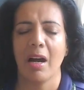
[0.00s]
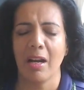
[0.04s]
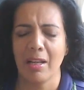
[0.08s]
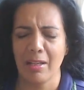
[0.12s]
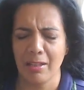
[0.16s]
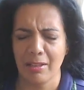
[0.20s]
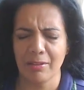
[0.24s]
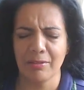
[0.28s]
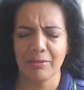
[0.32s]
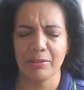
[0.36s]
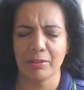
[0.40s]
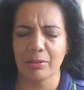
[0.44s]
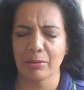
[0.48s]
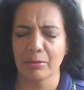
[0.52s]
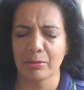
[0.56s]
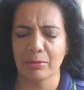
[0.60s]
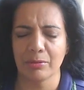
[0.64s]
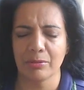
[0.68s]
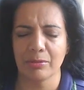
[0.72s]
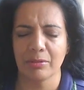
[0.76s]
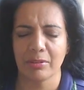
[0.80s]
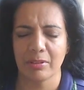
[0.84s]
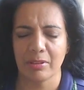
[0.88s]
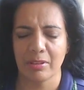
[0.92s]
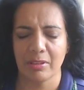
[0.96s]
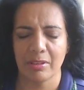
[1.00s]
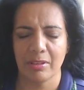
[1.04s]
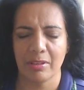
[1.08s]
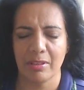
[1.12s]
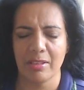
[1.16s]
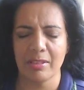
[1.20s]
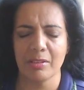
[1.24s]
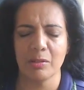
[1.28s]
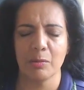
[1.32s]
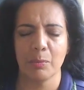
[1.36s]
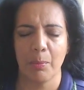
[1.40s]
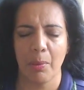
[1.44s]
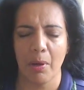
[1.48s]
I love you.
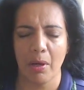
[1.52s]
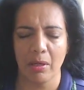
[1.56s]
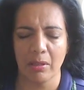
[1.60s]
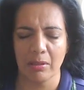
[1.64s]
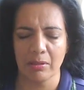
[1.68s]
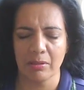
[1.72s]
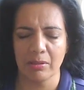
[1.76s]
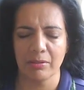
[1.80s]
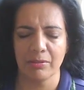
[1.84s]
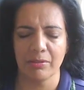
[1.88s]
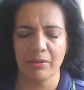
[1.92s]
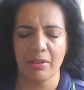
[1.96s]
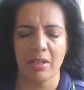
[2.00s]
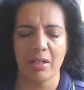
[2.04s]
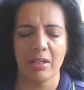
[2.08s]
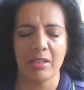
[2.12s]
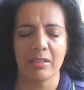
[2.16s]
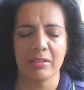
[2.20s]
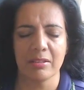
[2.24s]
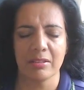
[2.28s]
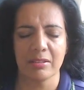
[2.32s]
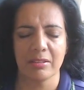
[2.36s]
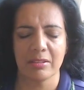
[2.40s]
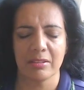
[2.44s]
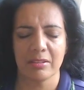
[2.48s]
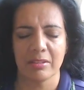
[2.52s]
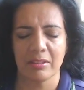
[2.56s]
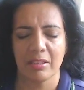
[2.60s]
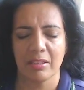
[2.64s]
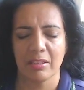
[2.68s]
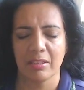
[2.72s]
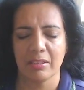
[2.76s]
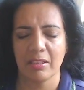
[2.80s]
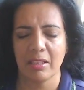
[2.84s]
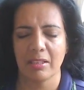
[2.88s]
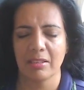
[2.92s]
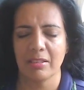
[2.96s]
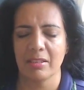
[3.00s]
This part of us
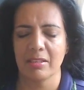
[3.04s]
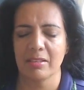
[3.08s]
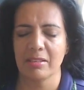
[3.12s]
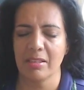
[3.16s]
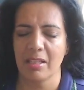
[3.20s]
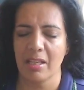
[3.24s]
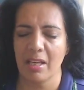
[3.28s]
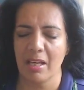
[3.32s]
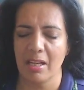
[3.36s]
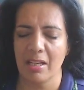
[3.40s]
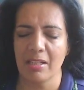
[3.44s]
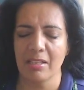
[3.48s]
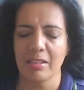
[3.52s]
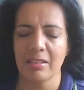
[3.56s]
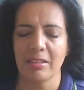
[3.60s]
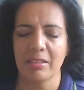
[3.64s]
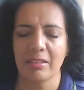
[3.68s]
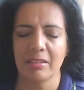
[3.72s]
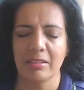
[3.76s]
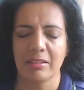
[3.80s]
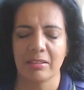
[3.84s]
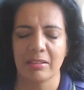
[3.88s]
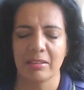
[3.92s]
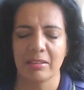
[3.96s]
that is there